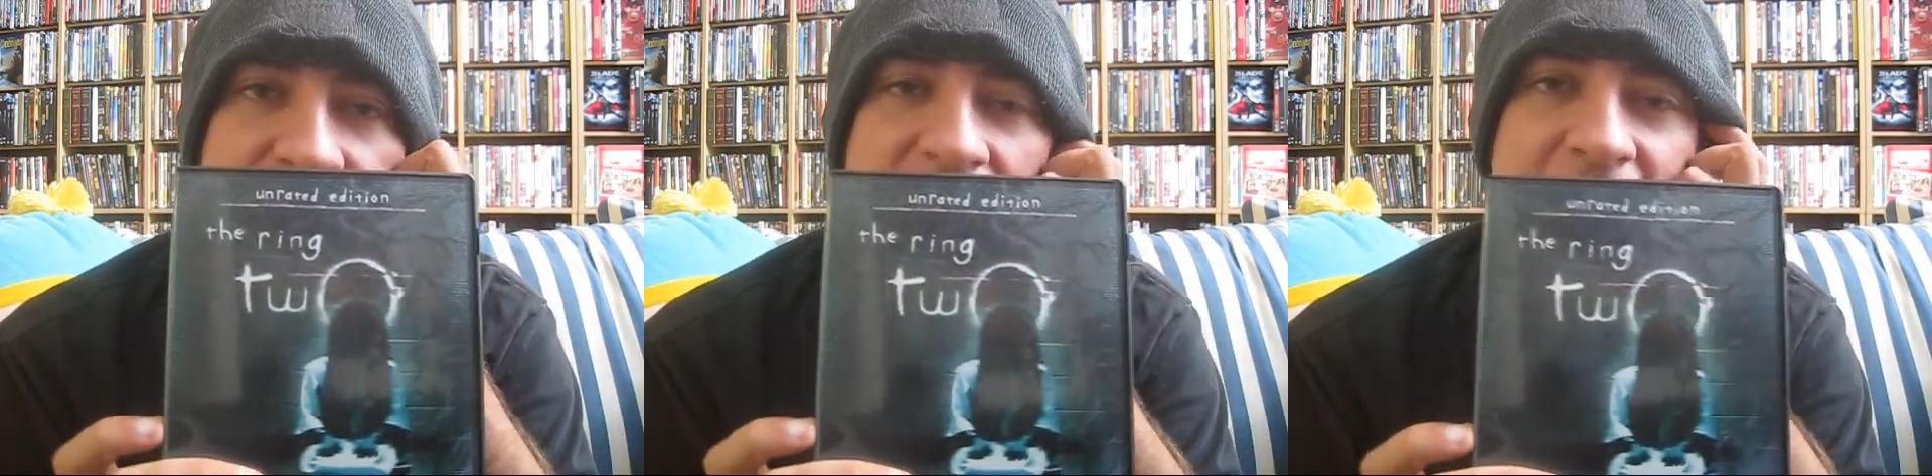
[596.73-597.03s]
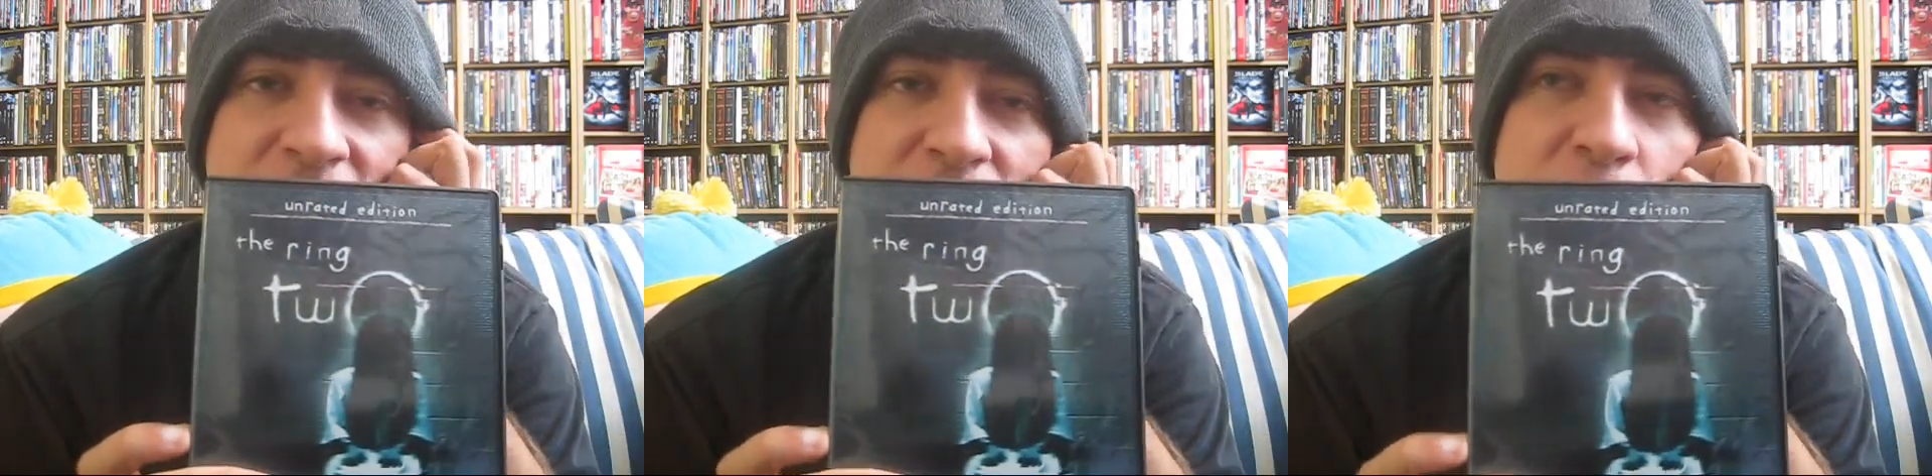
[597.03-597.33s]
with
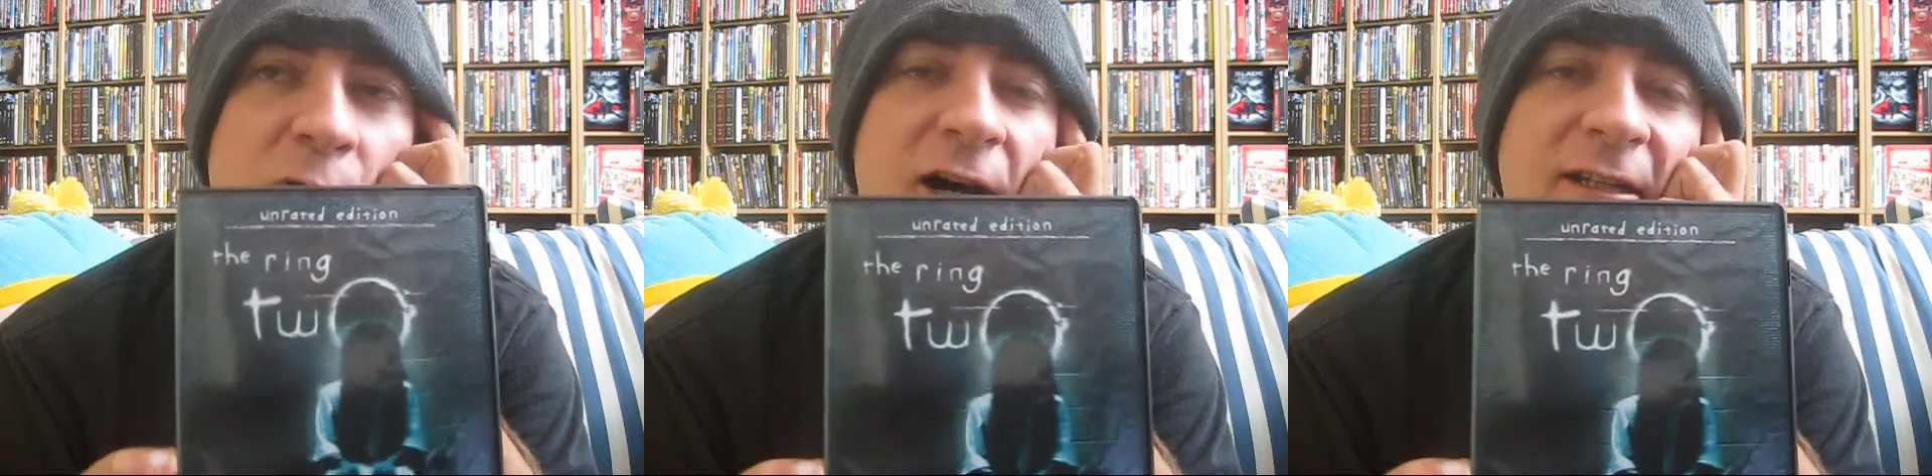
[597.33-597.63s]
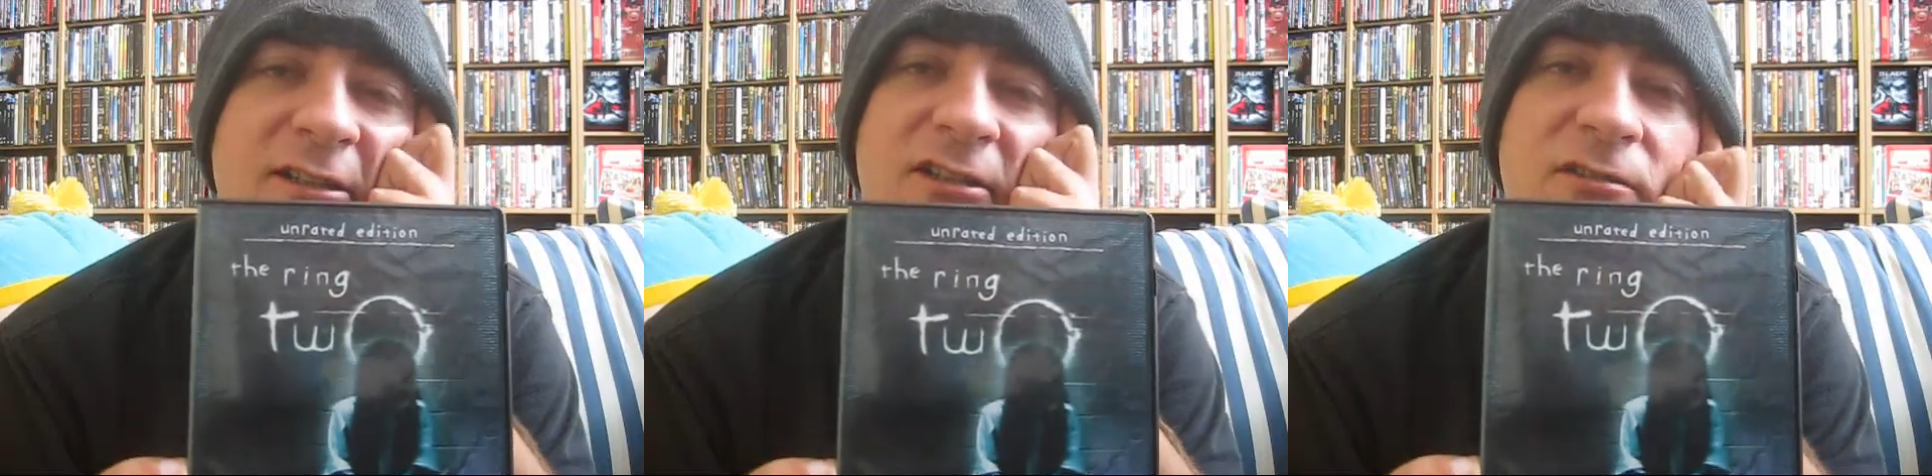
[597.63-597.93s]
Naomi
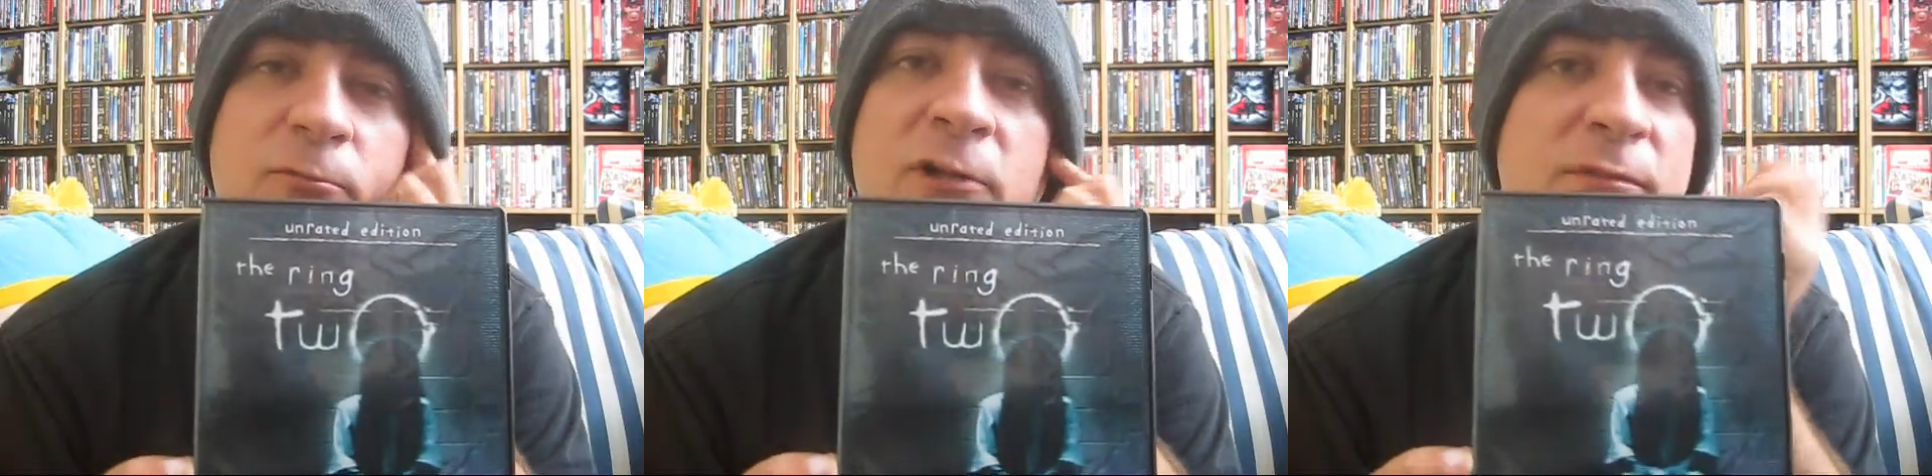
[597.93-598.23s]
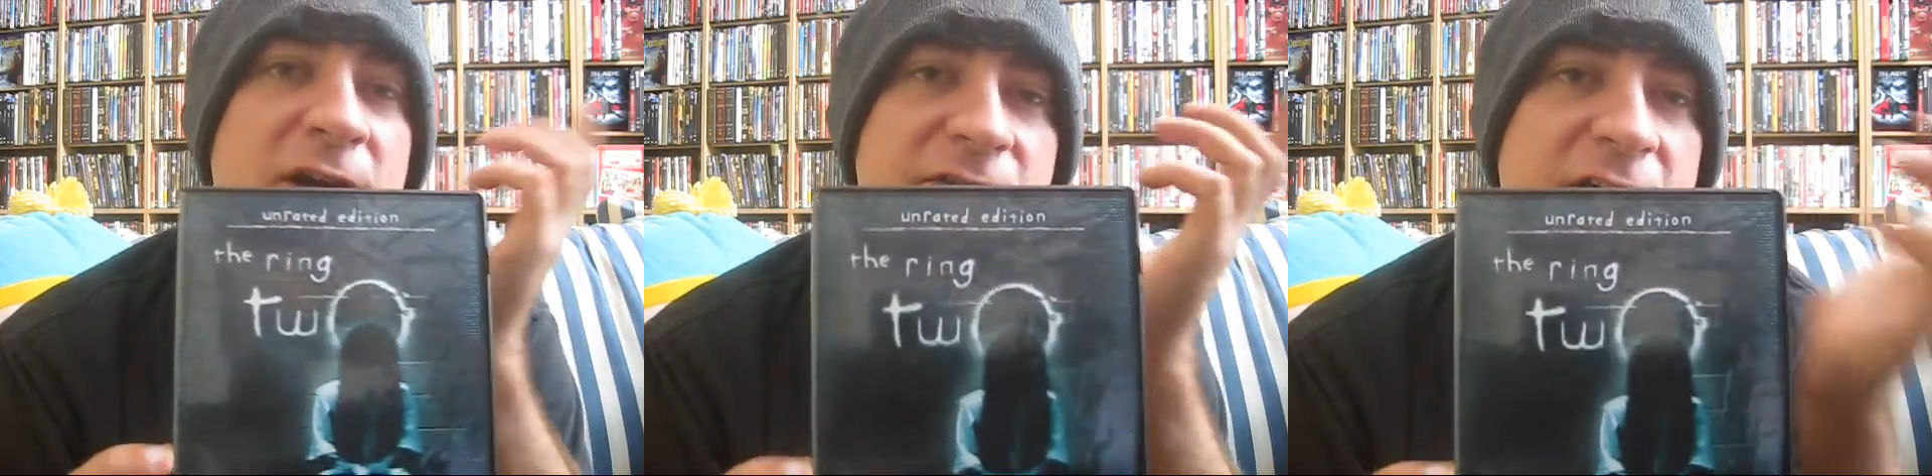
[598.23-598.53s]
Watts, one
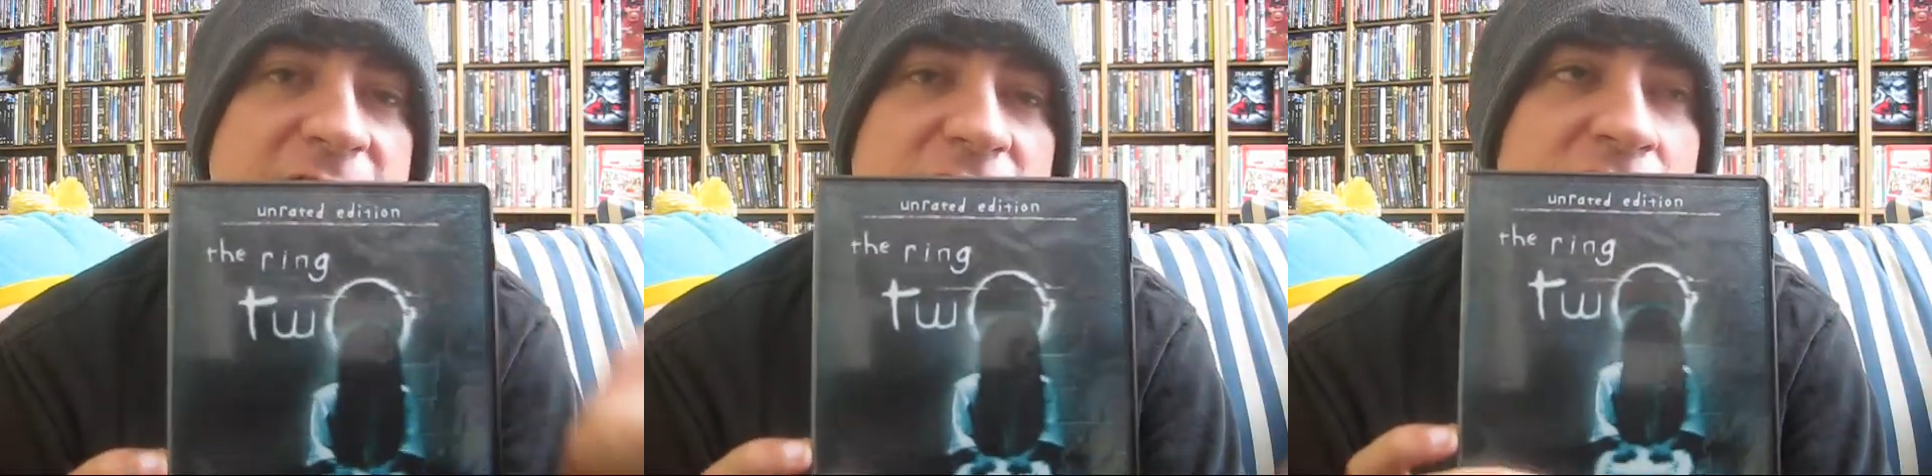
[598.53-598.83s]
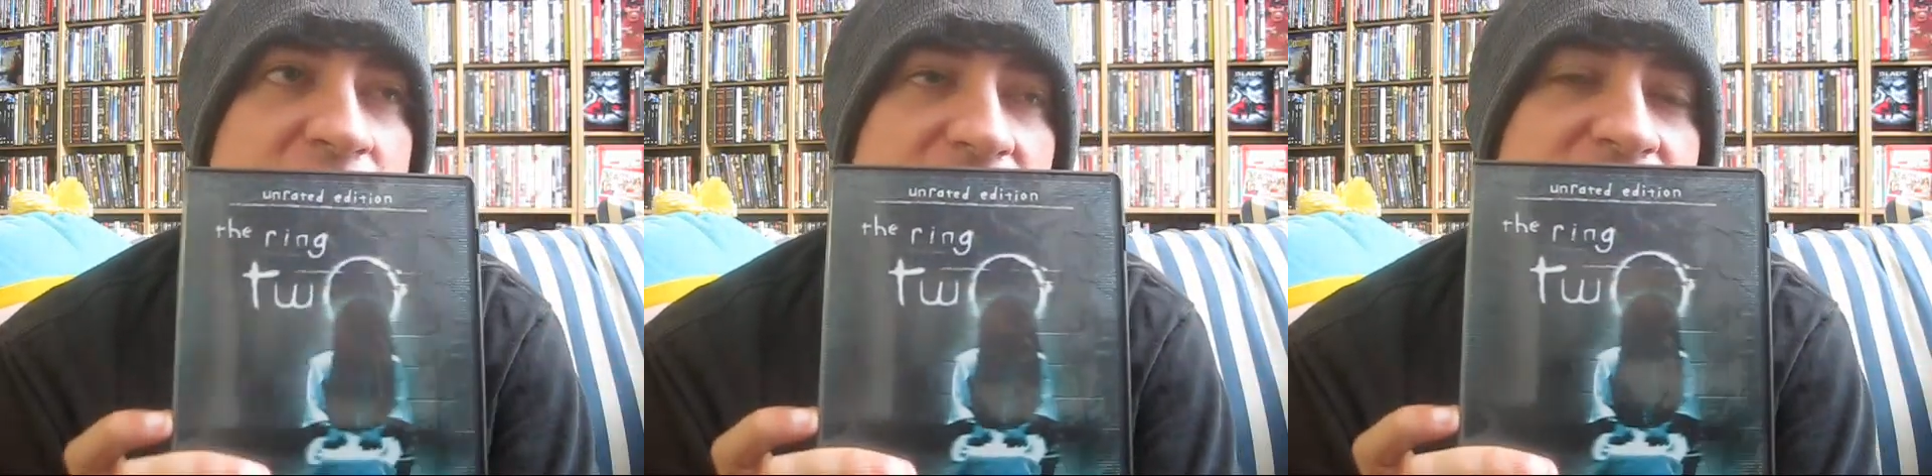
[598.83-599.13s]
of my favorite
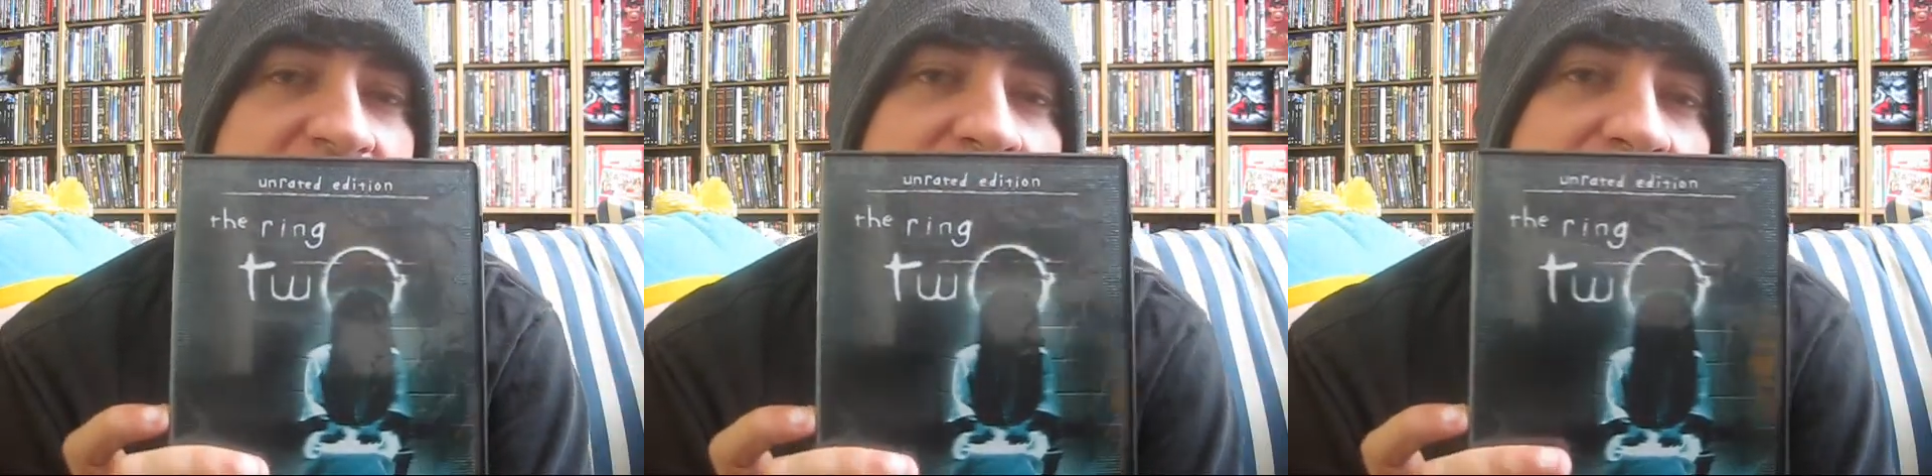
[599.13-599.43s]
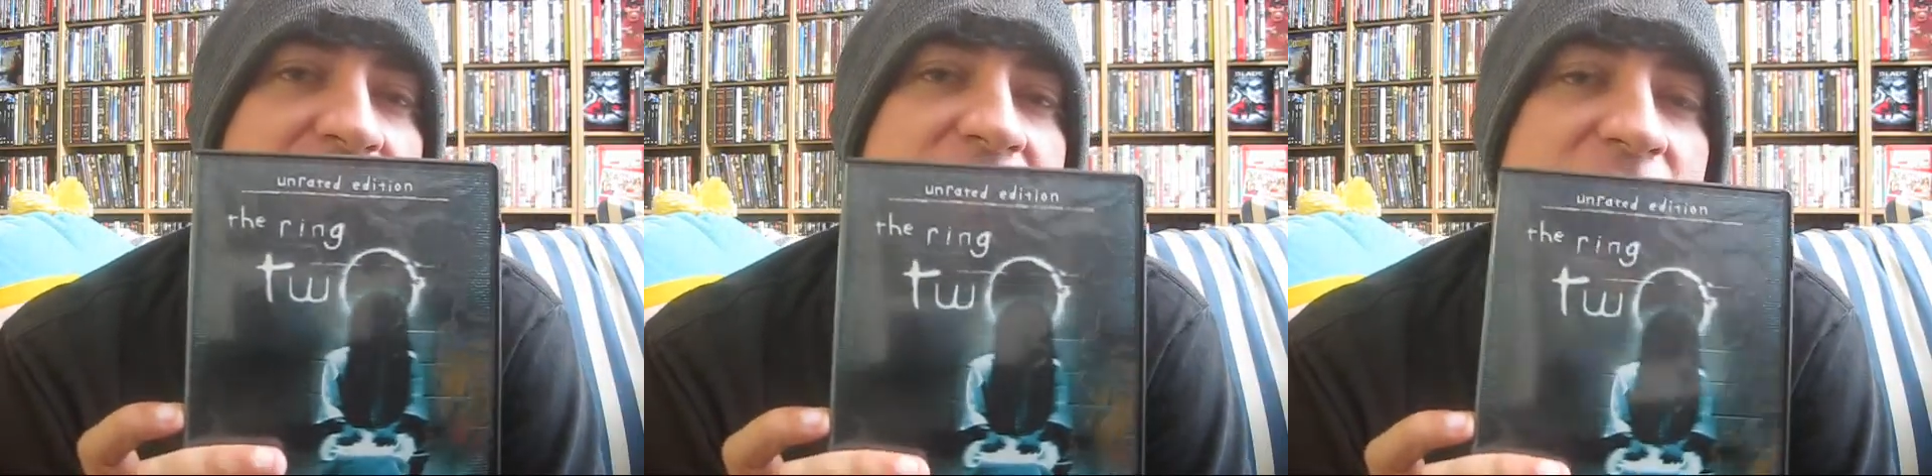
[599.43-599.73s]
horror
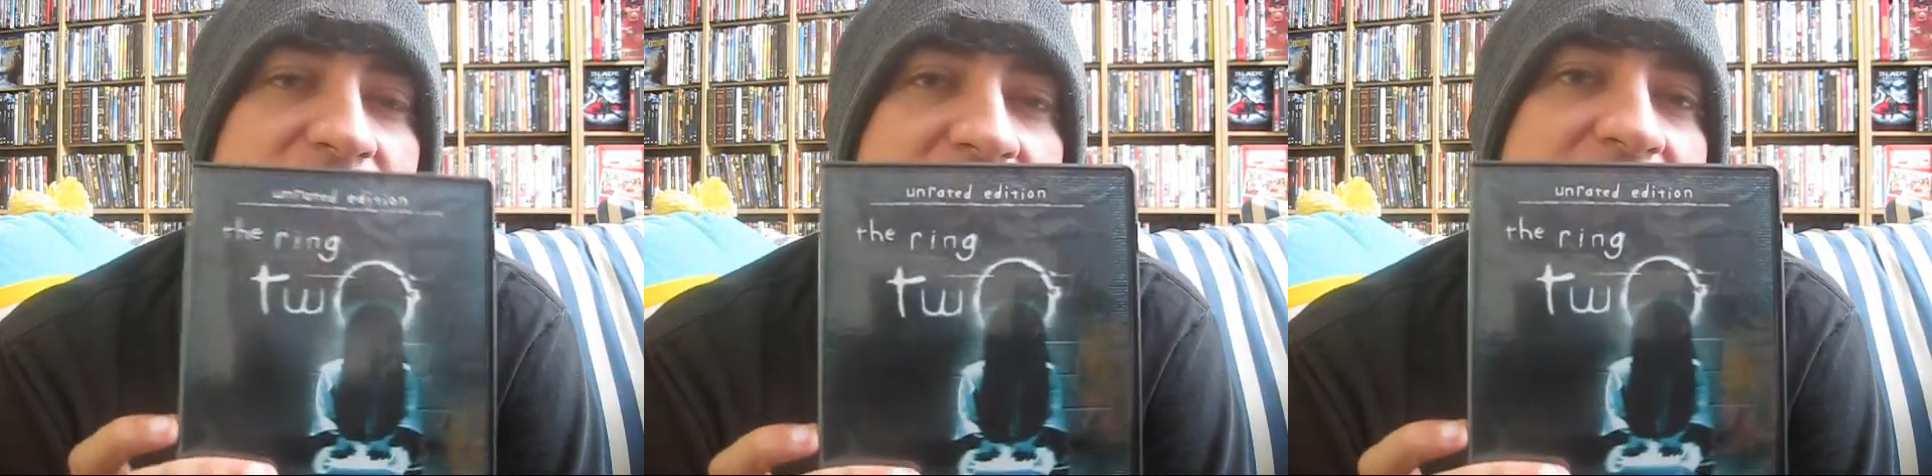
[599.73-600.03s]
films of the